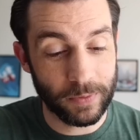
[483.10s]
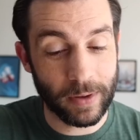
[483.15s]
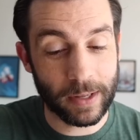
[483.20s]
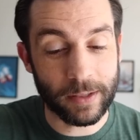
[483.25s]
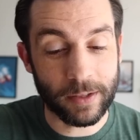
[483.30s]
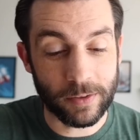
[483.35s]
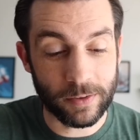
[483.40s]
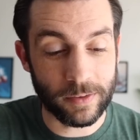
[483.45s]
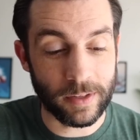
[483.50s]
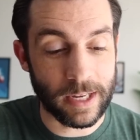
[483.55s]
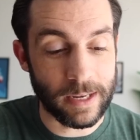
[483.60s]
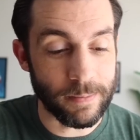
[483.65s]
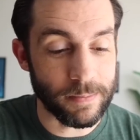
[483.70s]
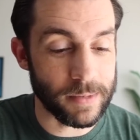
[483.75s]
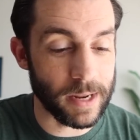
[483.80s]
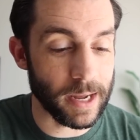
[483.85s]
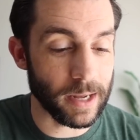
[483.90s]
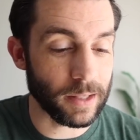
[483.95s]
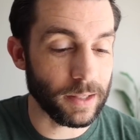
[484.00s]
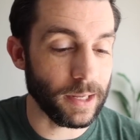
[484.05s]
got the Steam
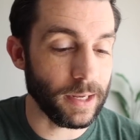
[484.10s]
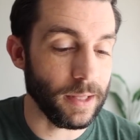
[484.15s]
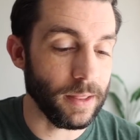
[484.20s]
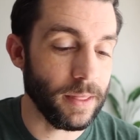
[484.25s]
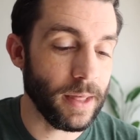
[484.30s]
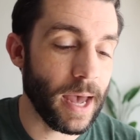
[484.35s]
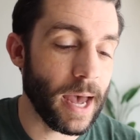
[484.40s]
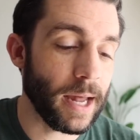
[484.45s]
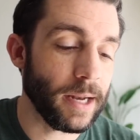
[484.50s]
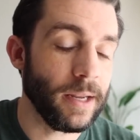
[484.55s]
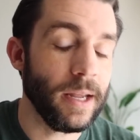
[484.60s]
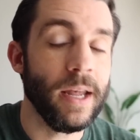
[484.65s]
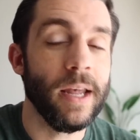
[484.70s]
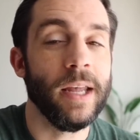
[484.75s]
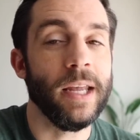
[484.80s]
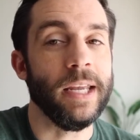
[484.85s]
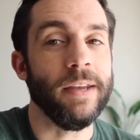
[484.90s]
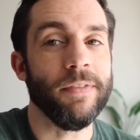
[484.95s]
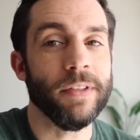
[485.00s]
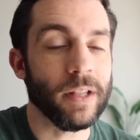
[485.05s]
Deck like that.
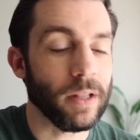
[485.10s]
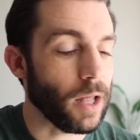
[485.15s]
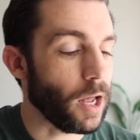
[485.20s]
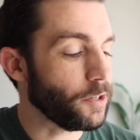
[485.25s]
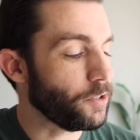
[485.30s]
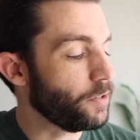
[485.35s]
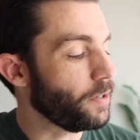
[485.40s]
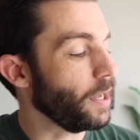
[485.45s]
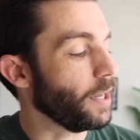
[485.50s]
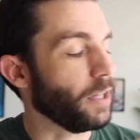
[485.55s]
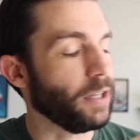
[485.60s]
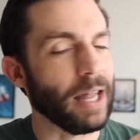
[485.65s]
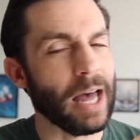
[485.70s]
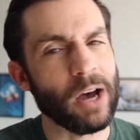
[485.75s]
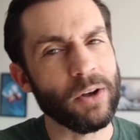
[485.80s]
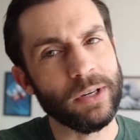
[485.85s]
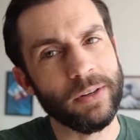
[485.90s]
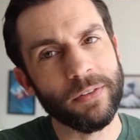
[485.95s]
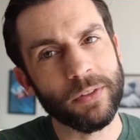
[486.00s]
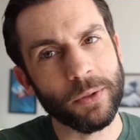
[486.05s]
Even the Logitech
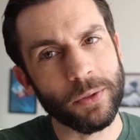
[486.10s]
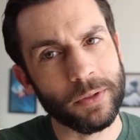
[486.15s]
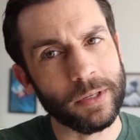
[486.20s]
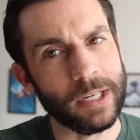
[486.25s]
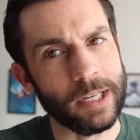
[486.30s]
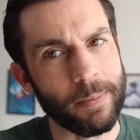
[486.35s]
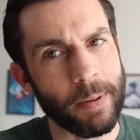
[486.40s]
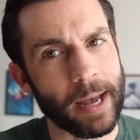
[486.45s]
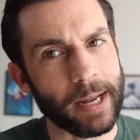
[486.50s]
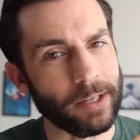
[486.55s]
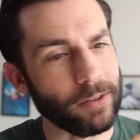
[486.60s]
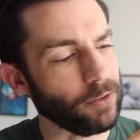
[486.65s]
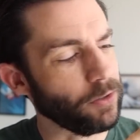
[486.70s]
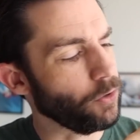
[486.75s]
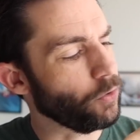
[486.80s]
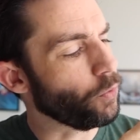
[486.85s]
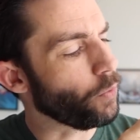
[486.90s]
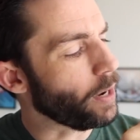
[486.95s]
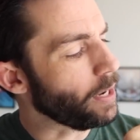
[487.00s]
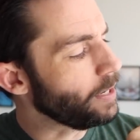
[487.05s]
Cloud, even though the D-pad isn't
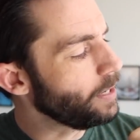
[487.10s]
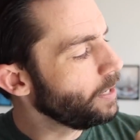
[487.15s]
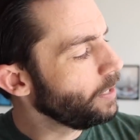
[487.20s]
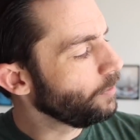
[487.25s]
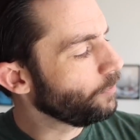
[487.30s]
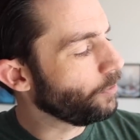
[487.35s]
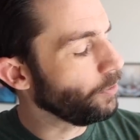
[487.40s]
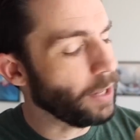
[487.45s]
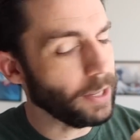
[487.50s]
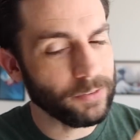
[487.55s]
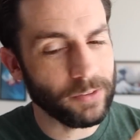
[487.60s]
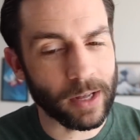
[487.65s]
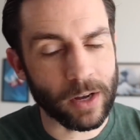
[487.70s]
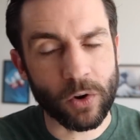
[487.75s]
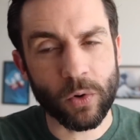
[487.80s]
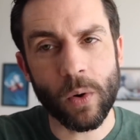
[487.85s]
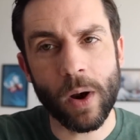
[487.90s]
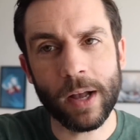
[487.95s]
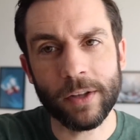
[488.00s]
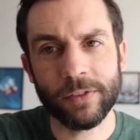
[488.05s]
great, still has that
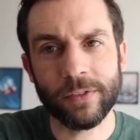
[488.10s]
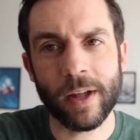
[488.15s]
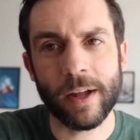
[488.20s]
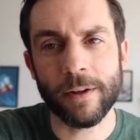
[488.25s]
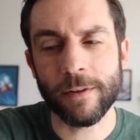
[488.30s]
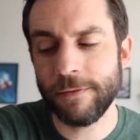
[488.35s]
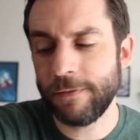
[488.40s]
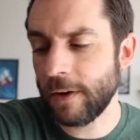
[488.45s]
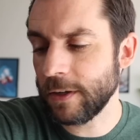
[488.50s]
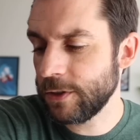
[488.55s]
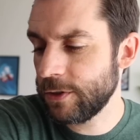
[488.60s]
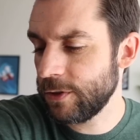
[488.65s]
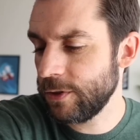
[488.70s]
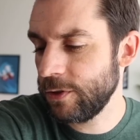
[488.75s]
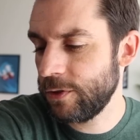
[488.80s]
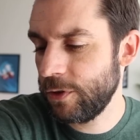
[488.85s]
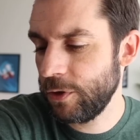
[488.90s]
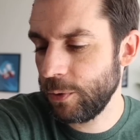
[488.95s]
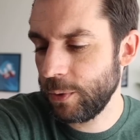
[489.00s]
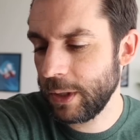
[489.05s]
cross-style function
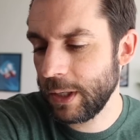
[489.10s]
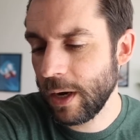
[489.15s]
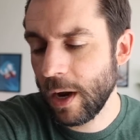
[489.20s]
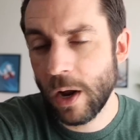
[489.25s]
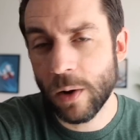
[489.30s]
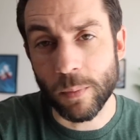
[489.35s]
to it.